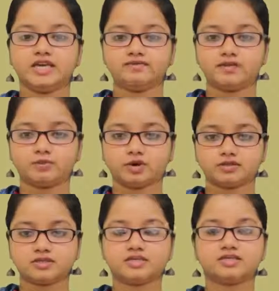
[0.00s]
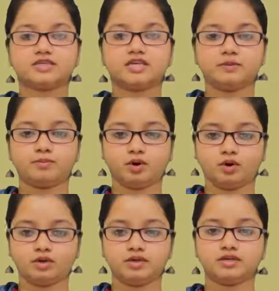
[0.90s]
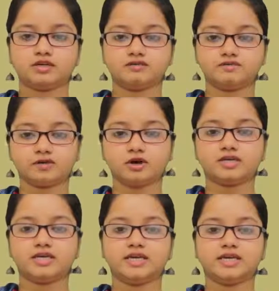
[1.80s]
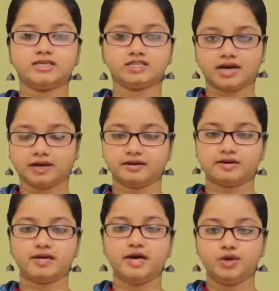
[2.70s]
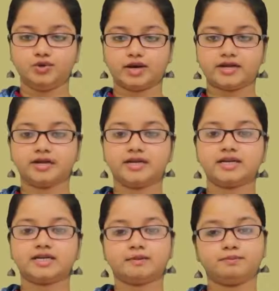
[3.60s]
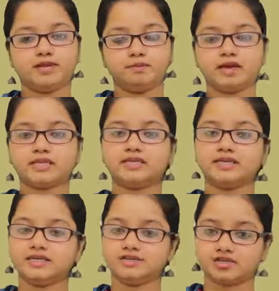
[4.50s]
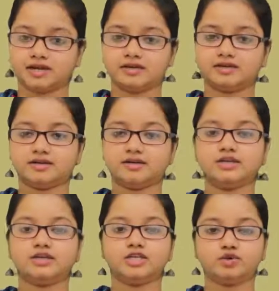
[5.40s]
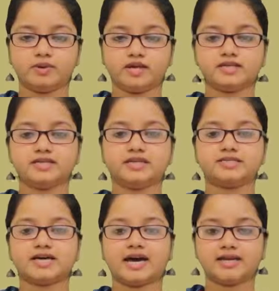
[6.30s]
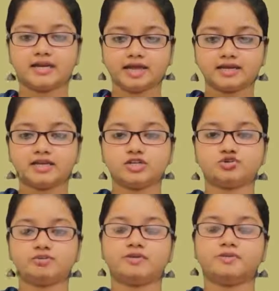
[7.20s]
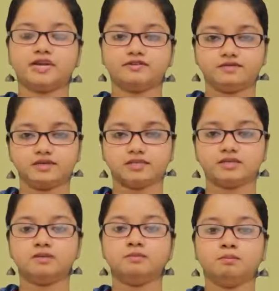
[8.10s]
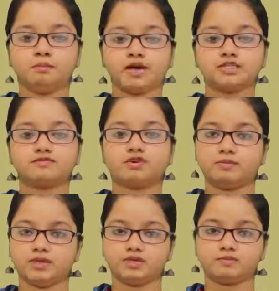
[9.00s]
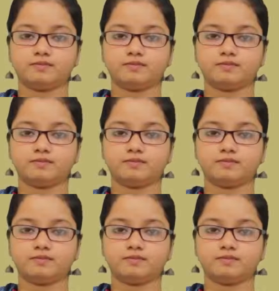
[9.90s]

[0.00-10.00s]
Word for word: If the processes keep on confronting each other rather than complementing each other, humanity is unlikely to be benefited much from it.